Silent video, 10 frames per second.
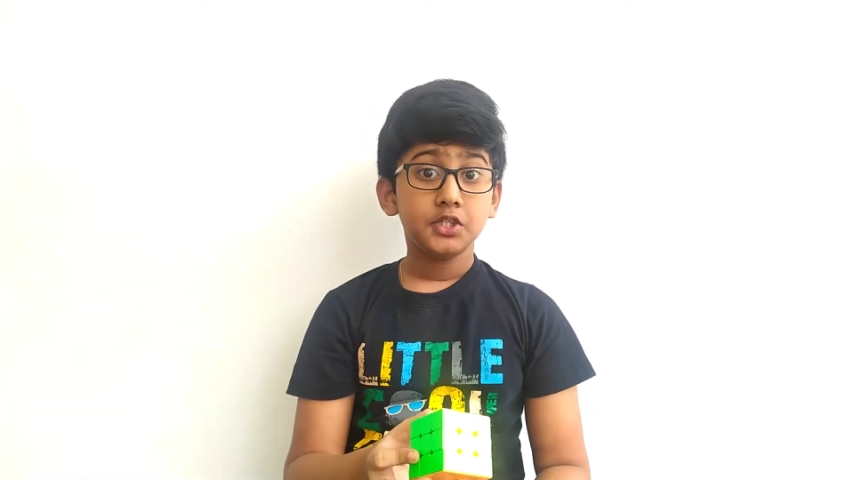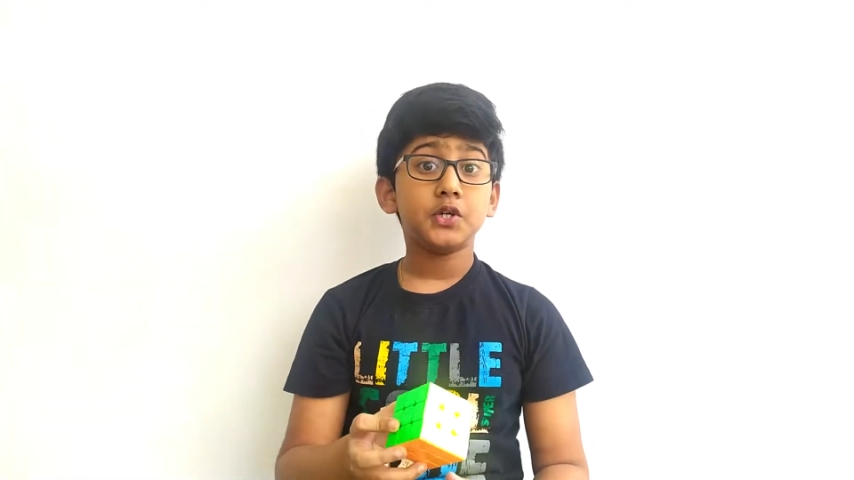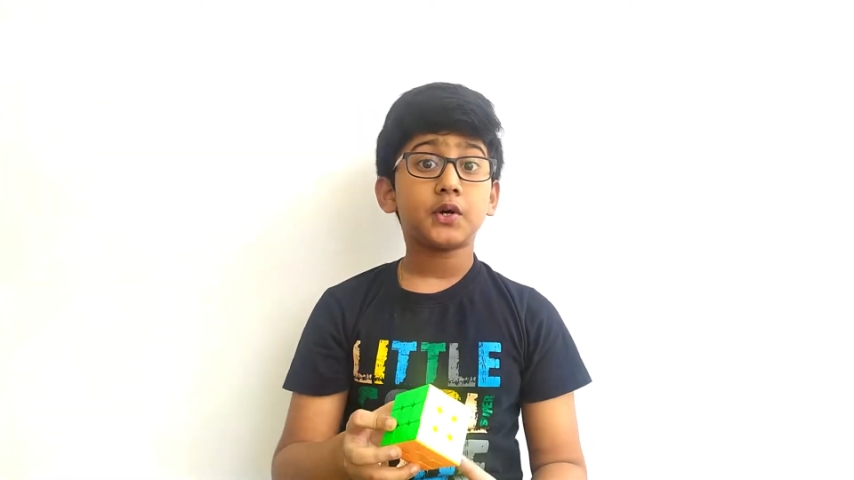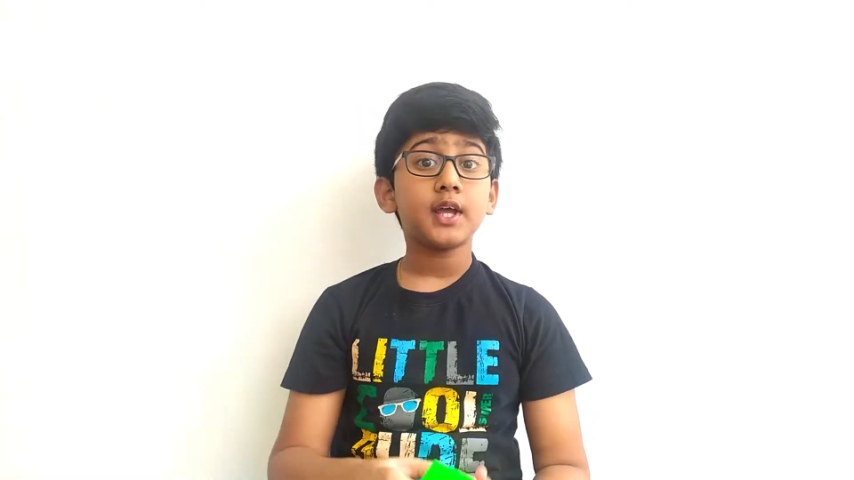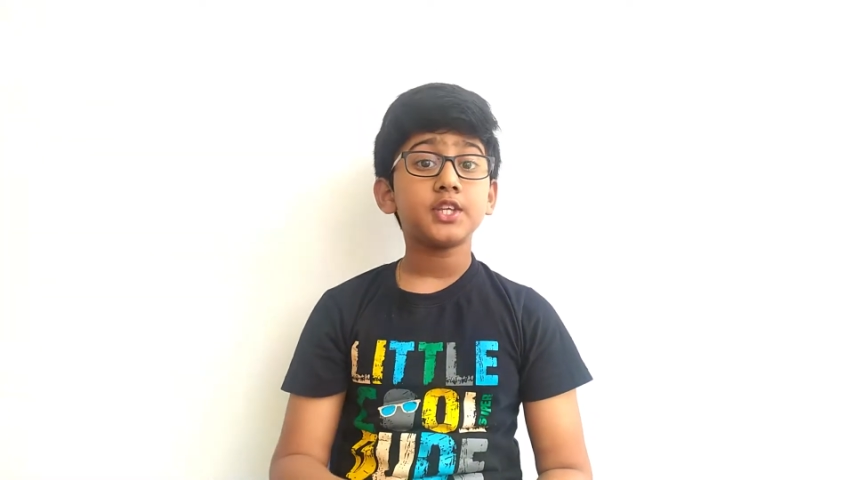
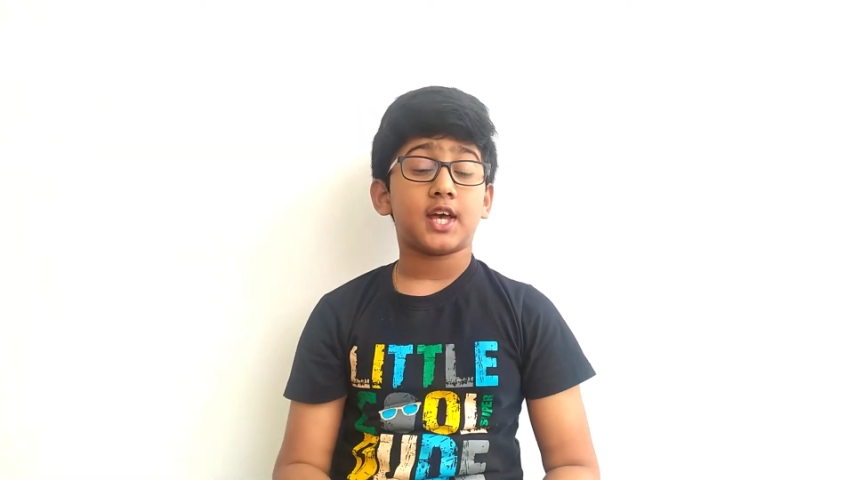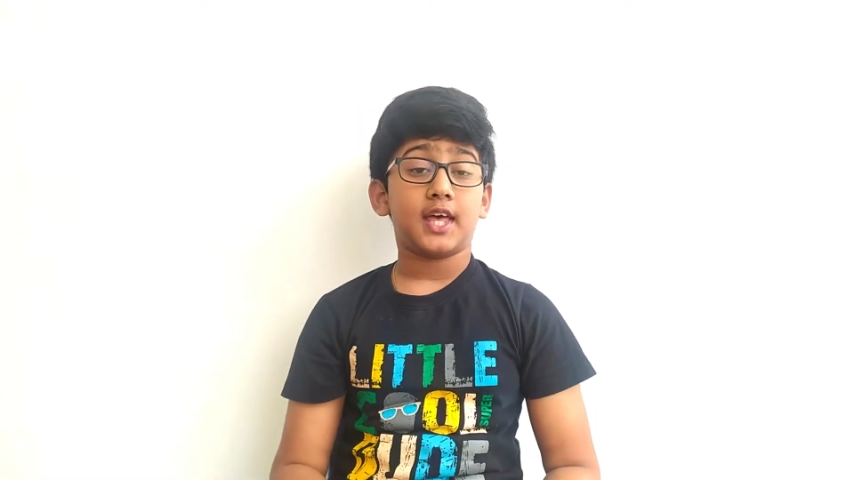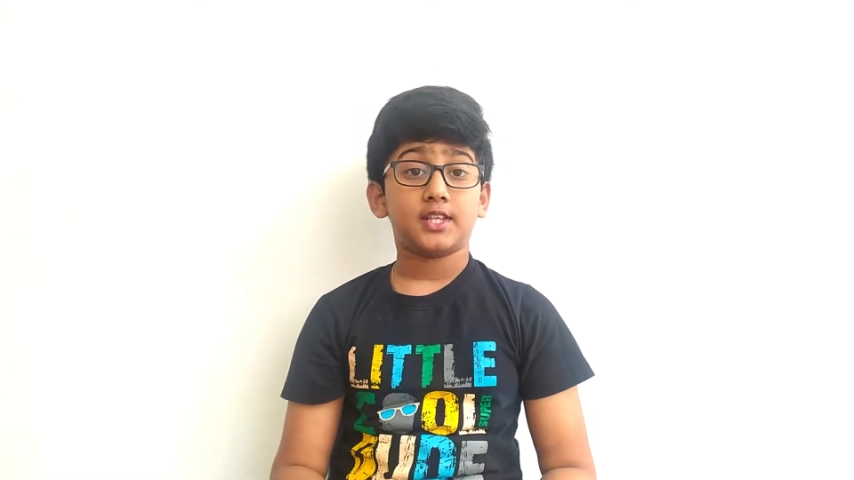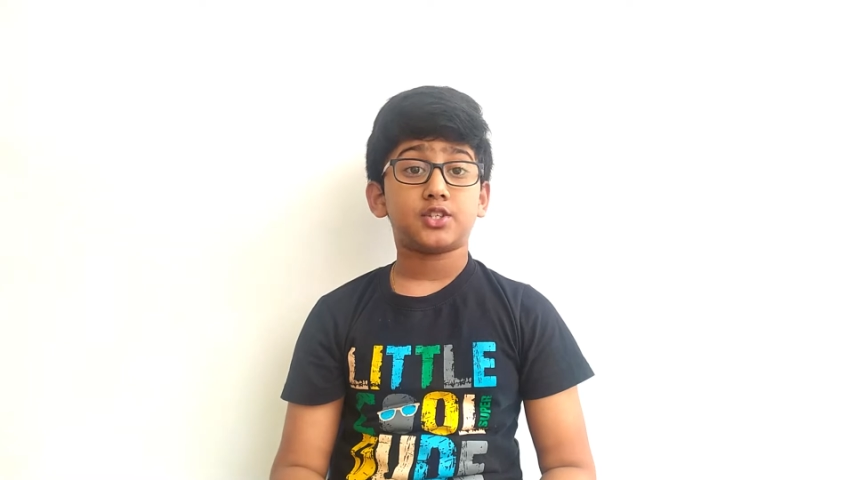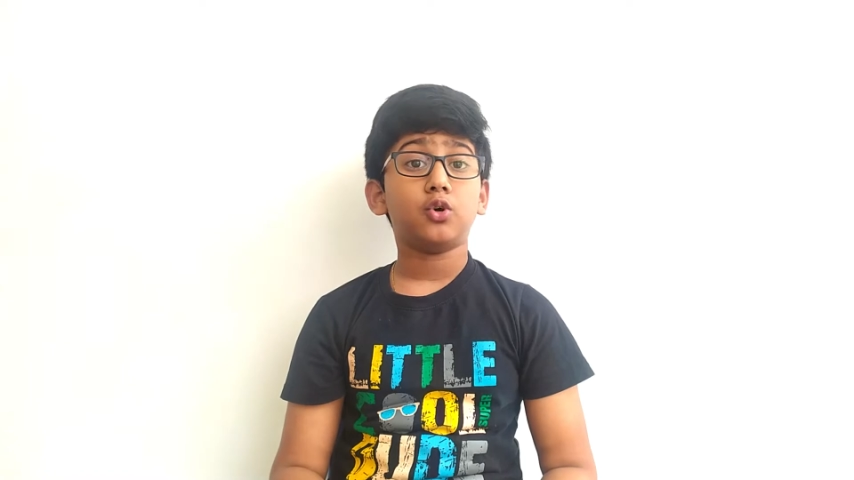you can
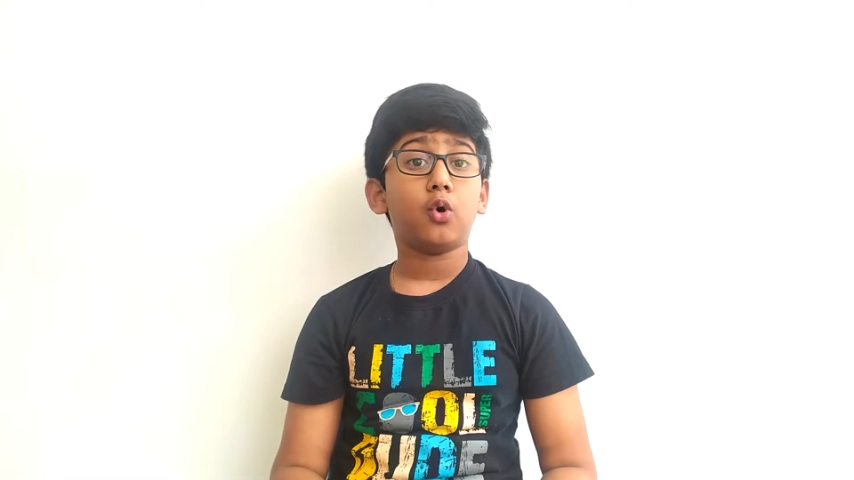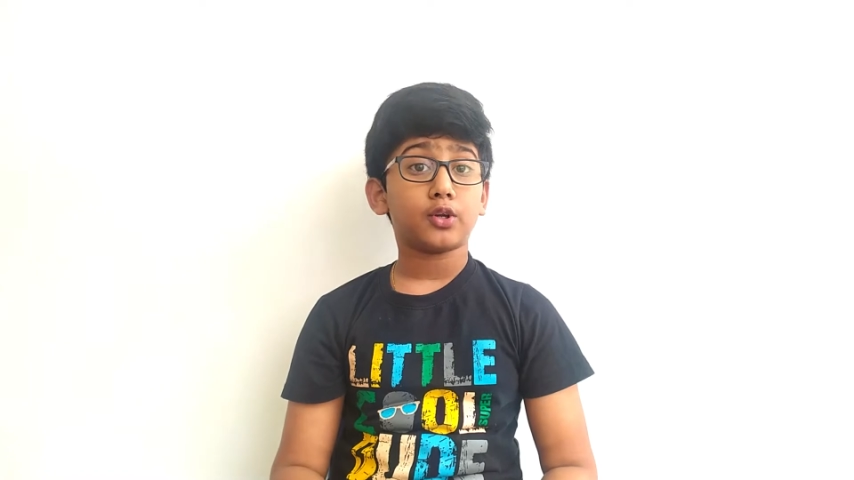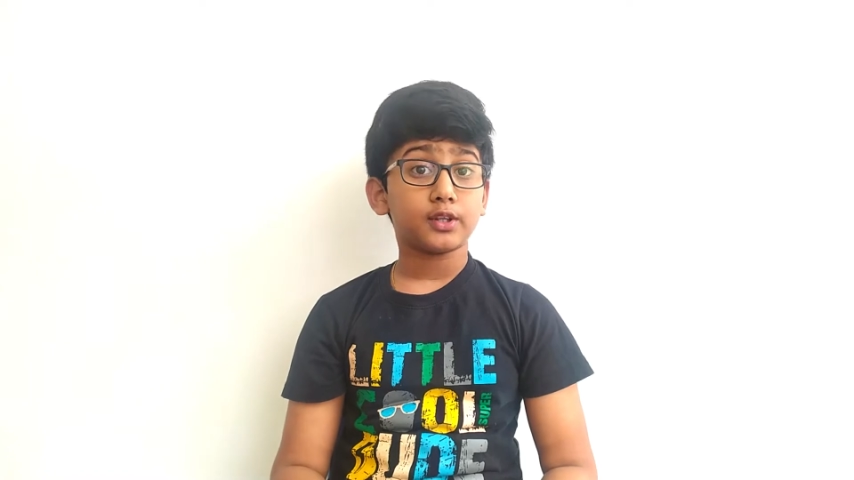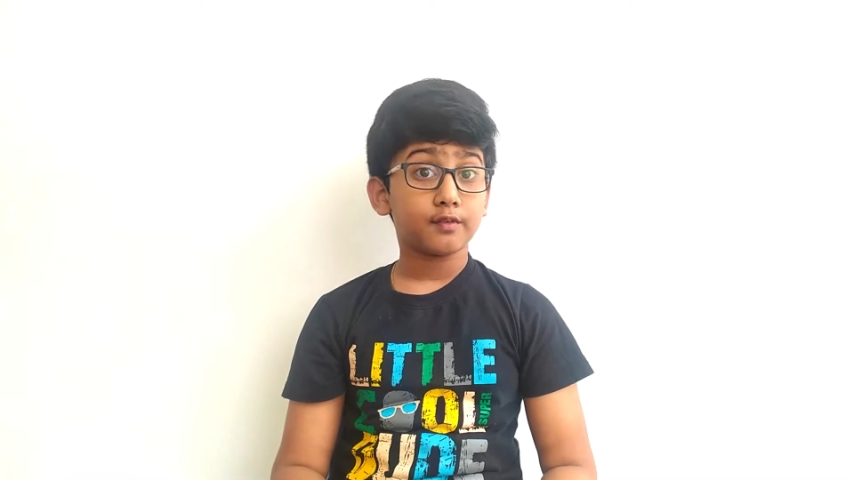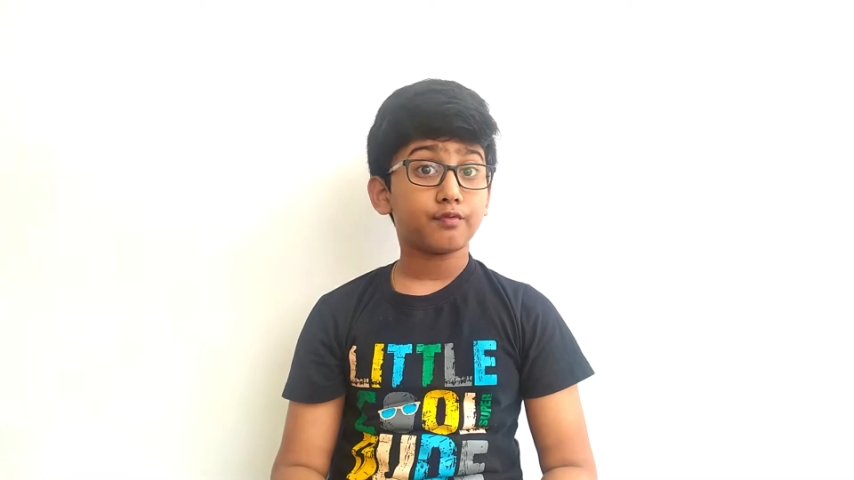just go to
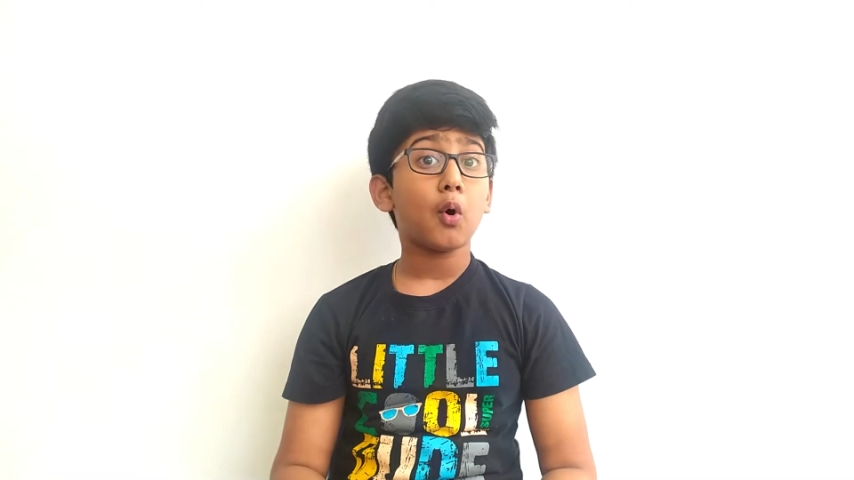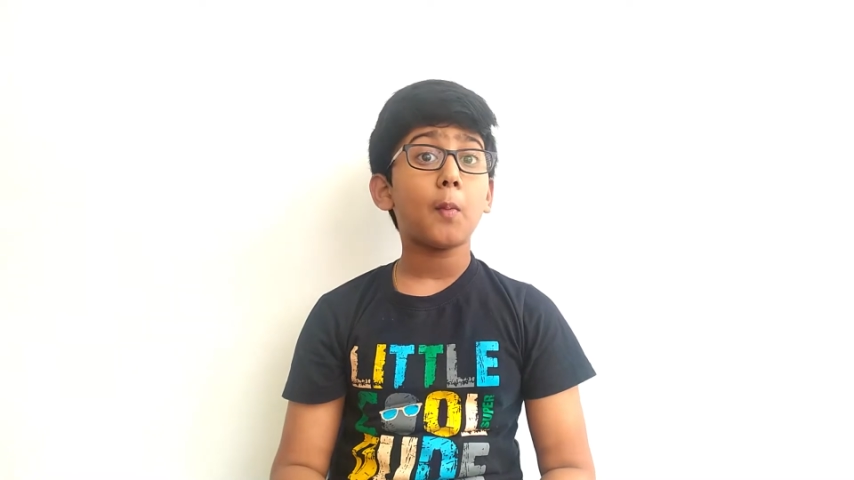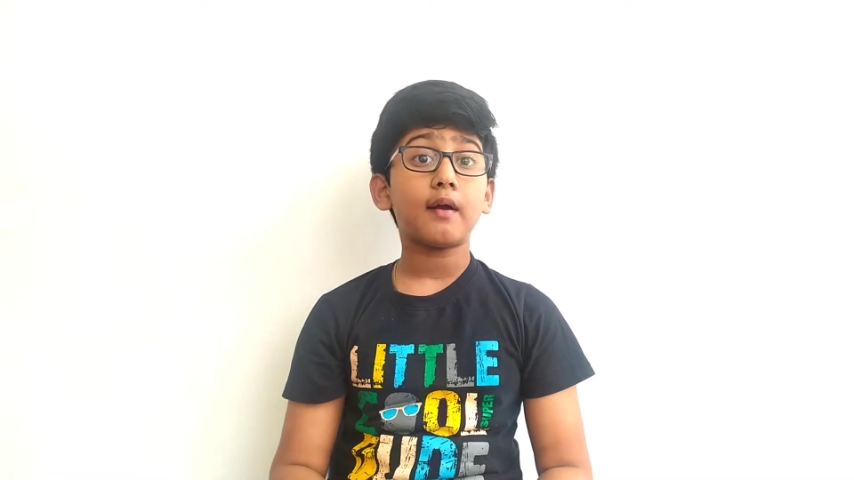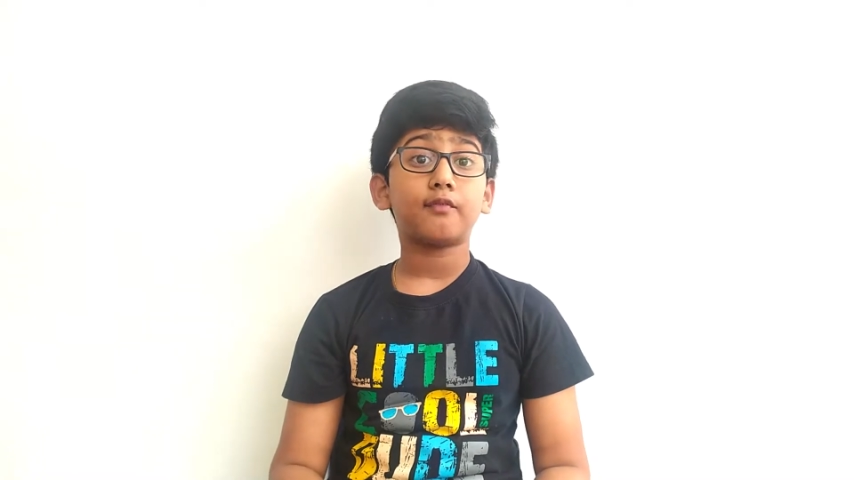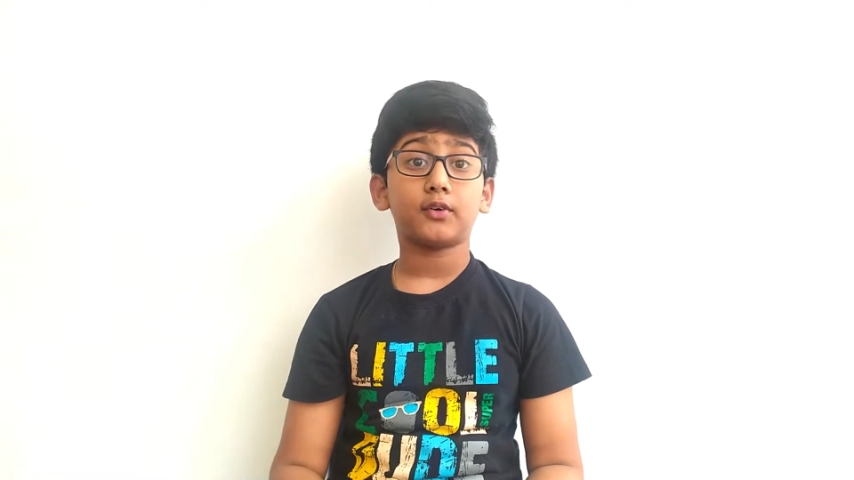the
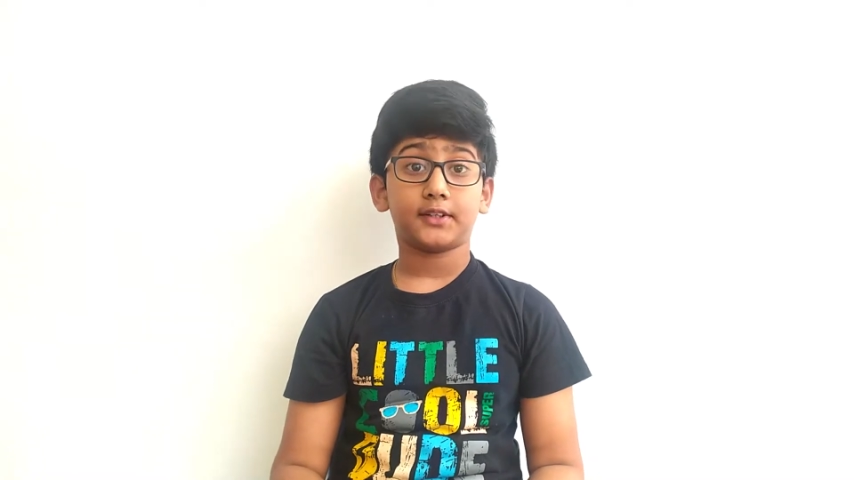4x4